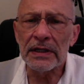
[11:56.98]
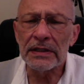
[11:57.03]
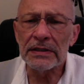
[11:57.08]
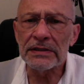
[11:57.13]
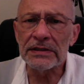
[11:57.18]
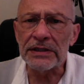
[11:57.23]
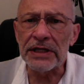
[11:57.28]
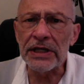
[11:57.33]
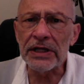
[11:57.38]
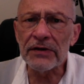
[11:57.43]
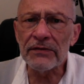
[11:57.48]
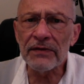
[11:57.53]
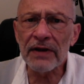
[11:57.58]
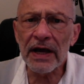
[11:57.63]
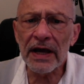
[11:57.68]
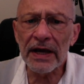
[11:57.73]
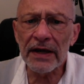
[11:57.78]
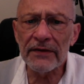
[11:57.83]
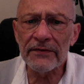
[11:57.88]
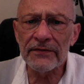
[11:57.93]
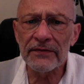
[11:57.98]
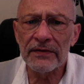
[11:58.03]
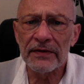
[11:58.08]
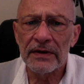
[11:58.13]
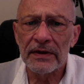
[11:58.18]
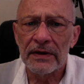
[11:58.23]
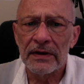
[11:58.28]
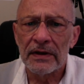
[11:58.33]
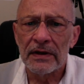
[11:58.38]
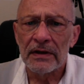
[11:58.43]
seed of life,
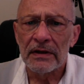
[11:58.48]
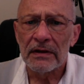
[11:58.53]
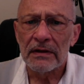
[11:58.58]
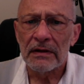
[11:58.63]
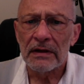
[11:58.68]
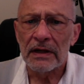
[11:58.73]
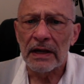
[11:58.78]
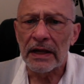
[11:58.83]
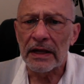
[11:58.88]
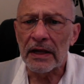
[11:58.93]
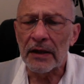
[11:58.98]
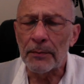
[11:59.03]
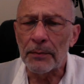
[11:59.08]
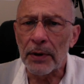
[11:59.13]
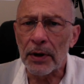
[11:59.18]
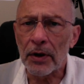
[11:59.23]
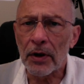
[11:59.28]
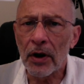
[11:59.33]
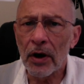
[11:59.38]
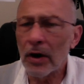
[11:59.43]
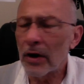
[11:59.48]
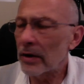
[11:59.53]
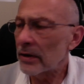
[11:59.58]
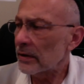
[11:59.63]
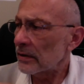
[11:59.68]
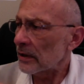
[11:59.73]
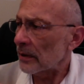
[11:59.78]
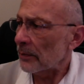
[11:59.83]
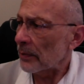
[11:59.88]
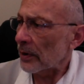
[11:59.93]
like a
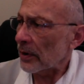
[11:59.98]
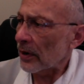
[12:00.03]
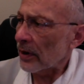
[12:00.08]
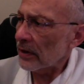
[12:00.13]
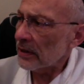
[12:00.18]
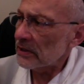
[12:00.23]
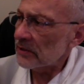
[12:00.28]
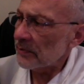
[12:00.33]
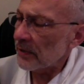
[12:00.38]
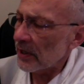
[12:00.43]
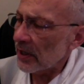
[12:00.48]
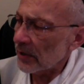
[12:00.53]
pecan. The pecan is made